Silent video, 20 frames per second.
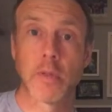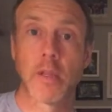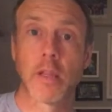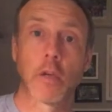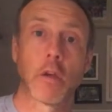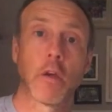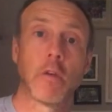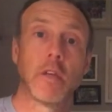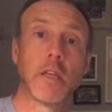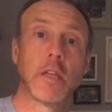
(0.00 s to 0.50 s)
in
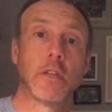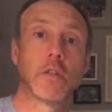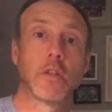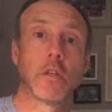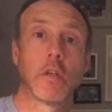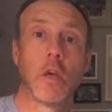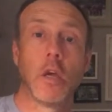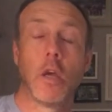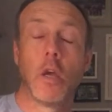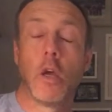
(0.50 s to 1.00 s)
that
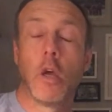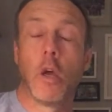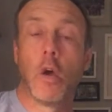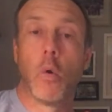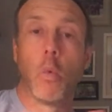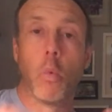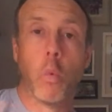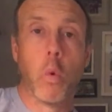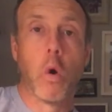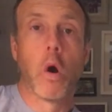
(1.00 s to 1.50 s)
cohesion,
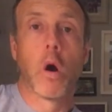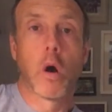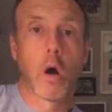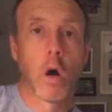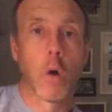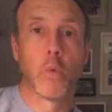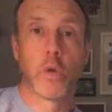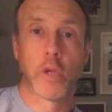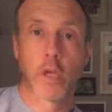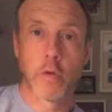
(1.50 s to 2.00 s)
what
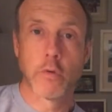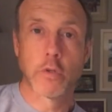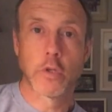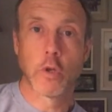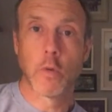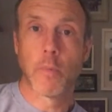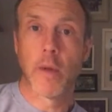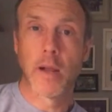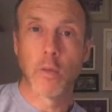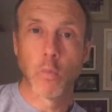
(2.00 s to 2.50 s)
are we going to
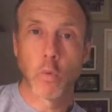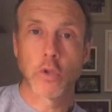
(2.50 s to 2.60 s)
do about it?